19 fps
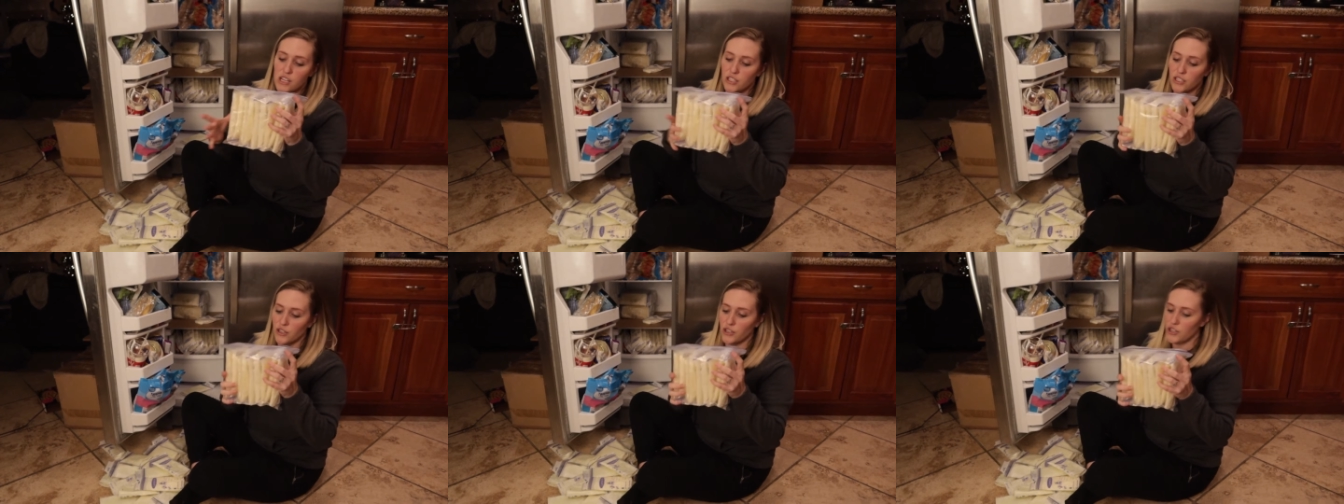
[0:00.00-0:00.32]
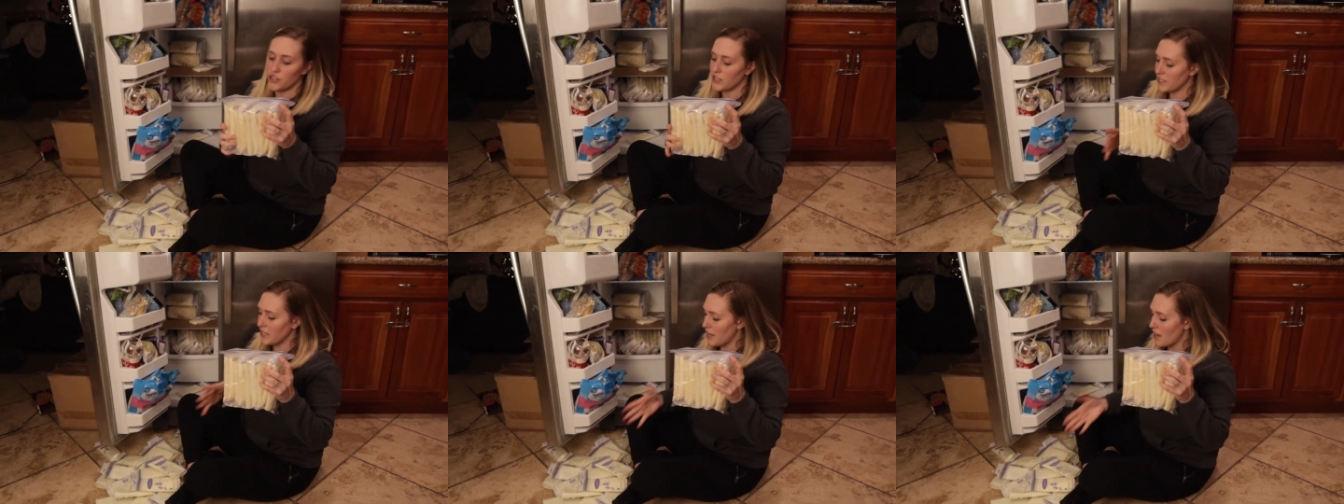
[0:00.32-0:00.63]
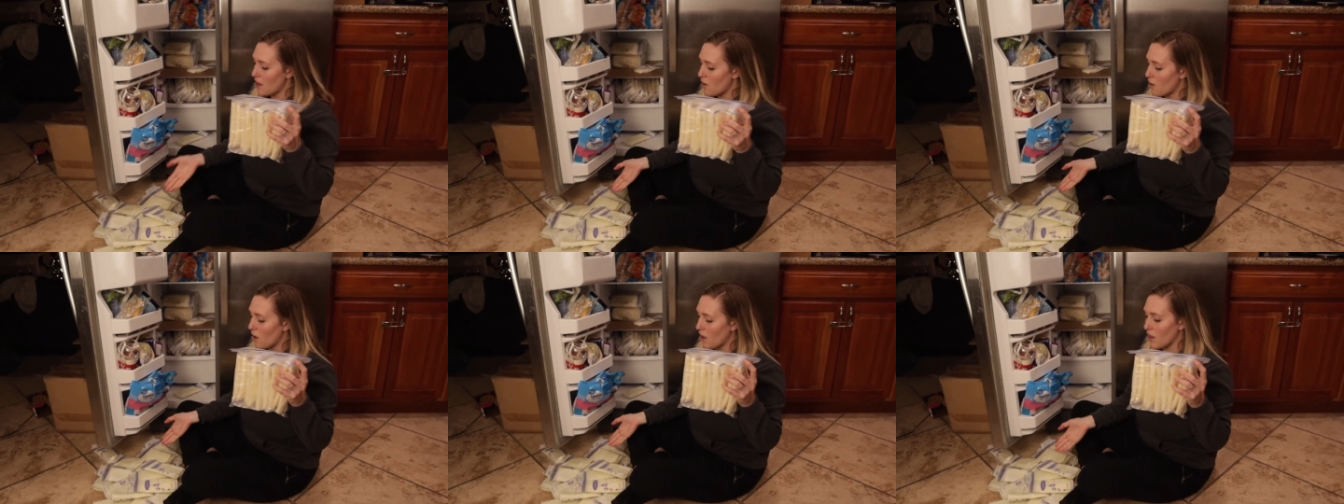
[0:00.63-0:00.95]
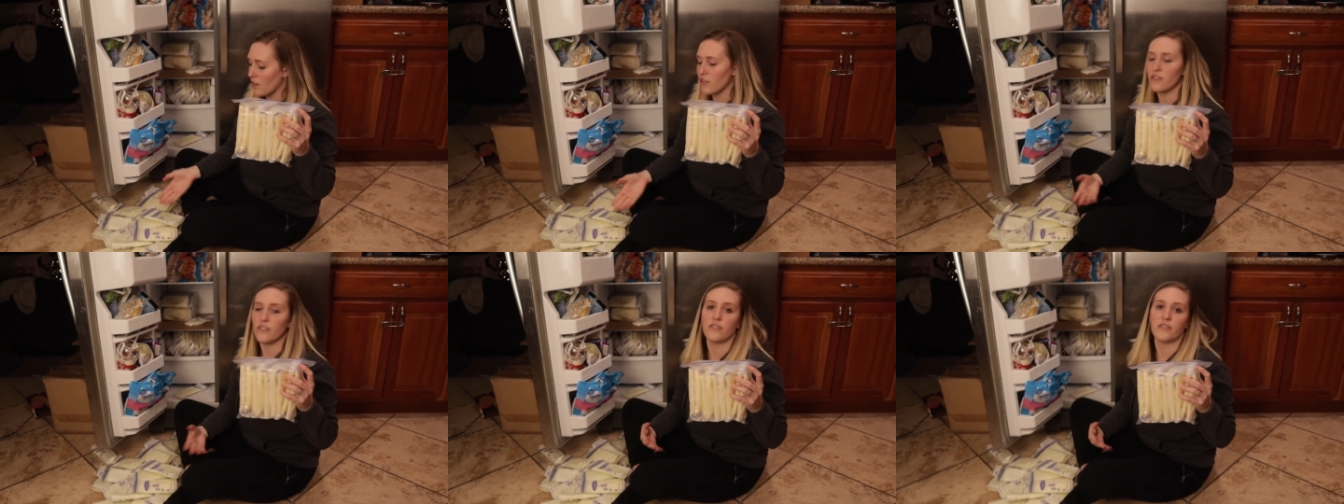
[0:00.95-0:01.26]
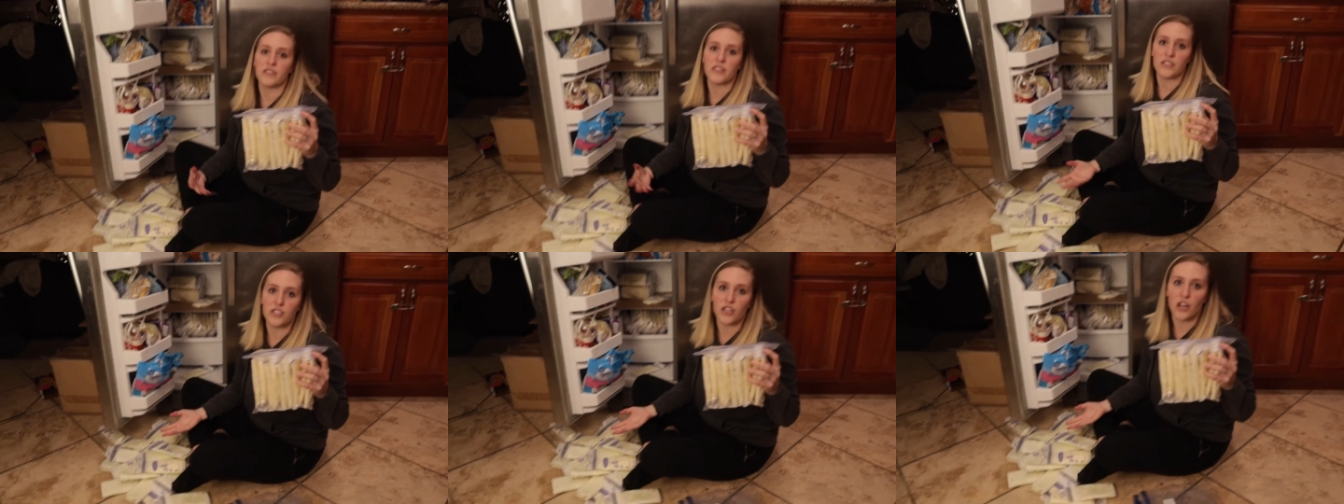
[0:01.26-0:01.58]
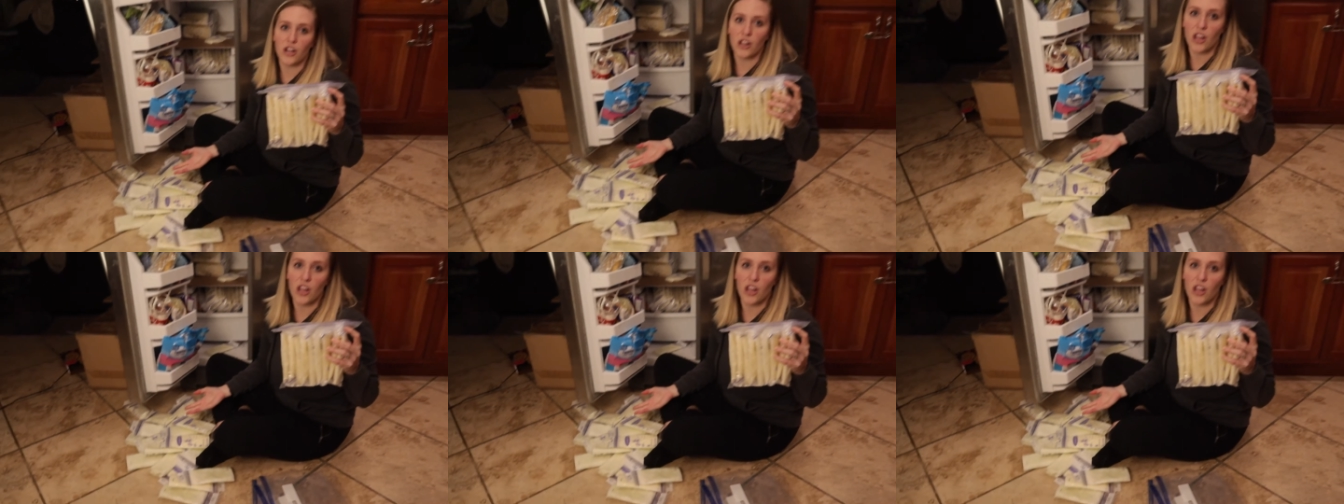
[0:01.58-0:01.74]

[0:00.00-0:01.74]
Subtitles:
So you see how all of those, it took a